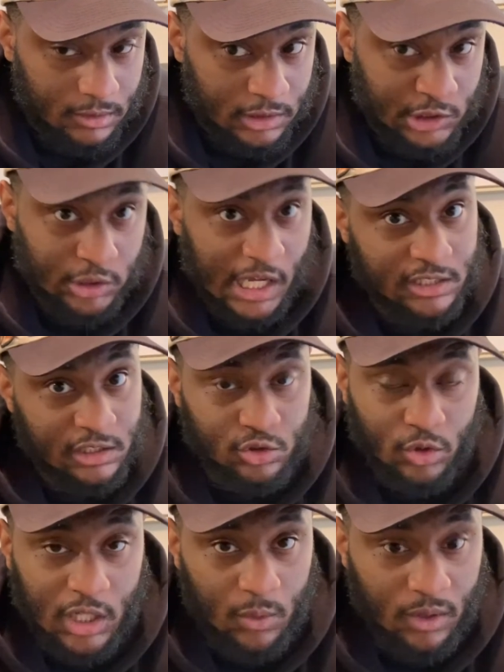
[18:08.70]

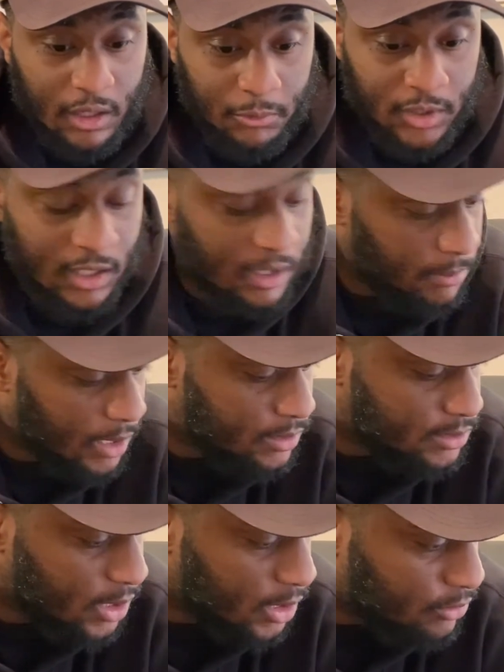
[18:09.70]
2021 when it comes down to
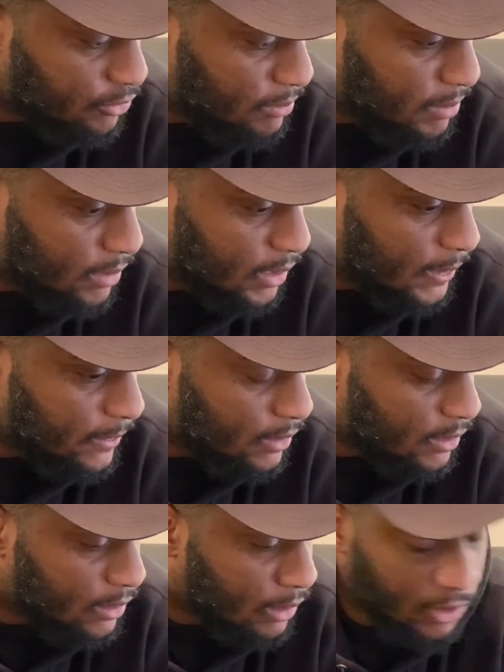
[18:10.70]
sneakers for me, man.
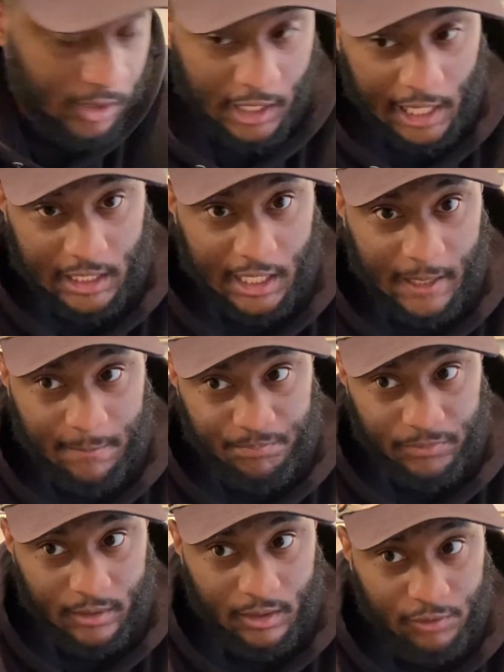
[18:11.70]
Only got, like,
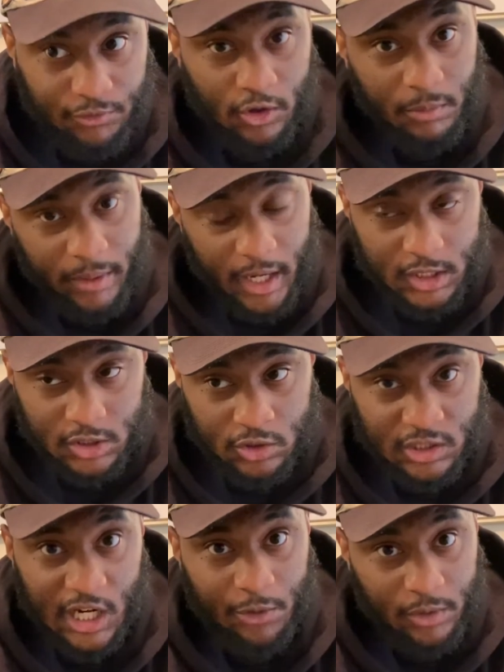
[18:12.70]
4 pair of shoes
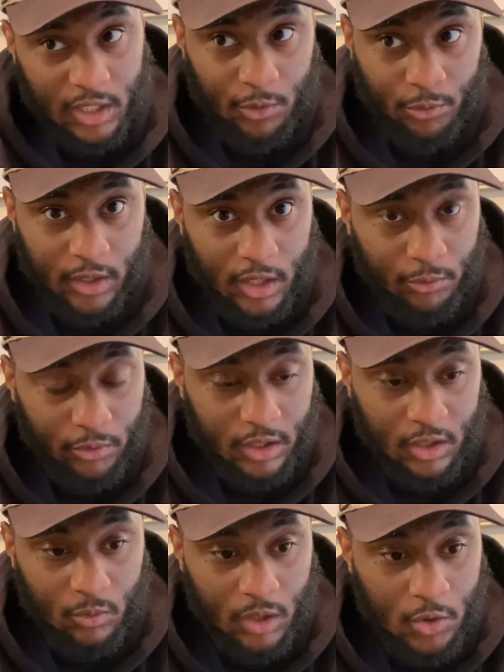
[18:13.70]
that I really, really,
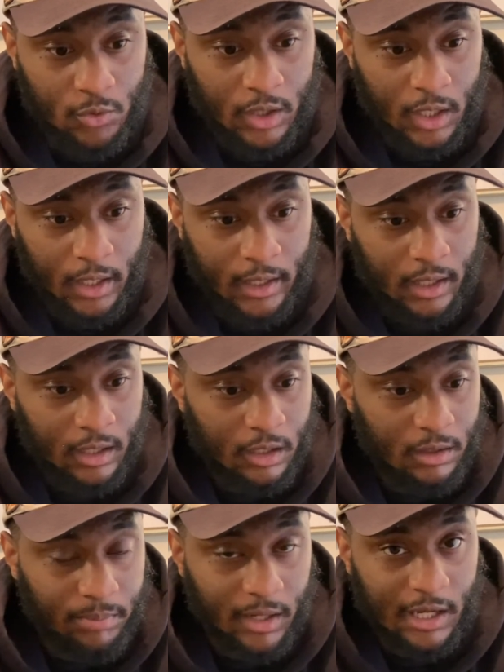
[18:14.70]
really want.
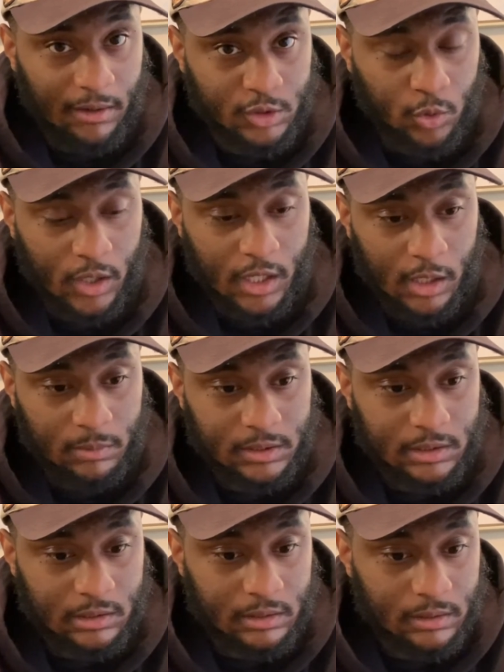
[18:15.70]
Playoff
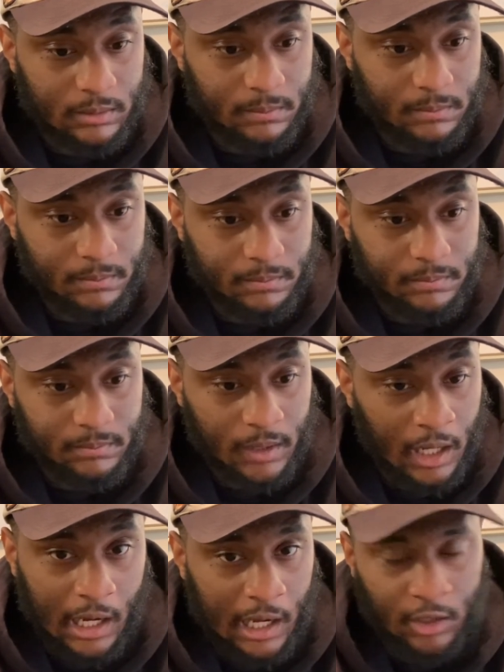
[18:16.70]
12s.
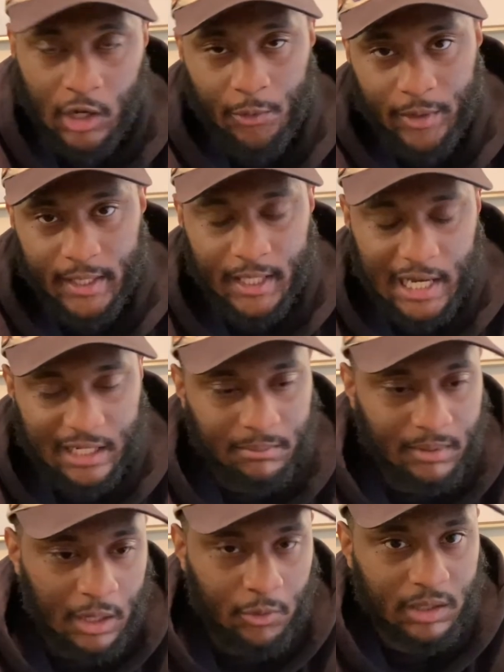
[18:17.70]
I know I already got them,
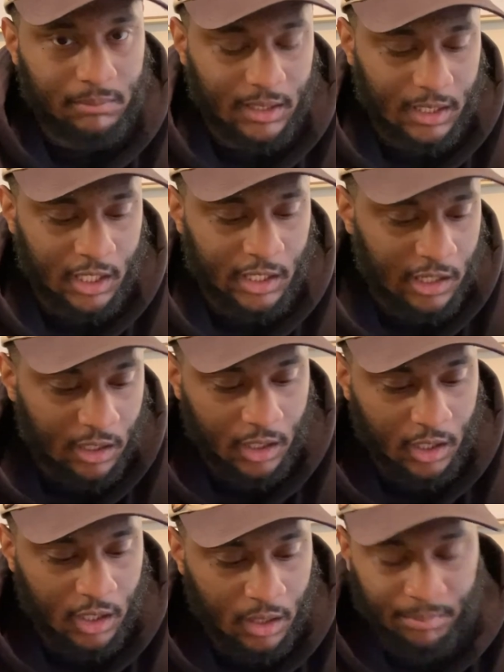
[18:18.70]
but I want them again.
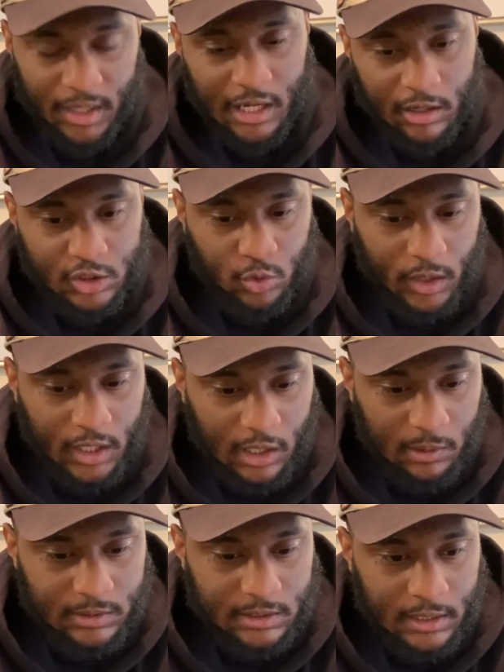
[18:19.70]
Playoff
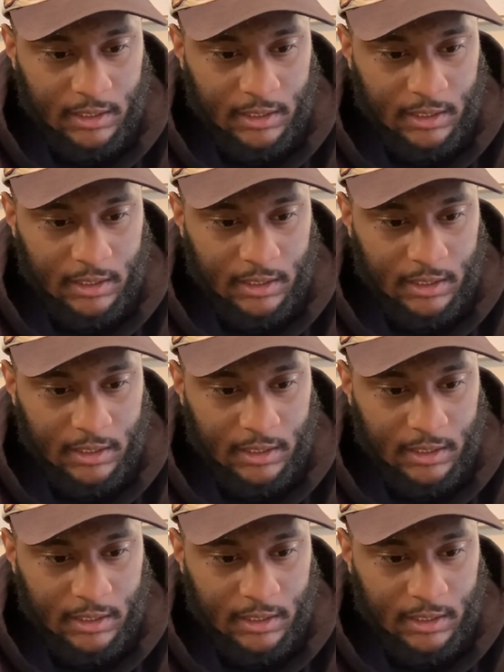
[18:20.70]
12s.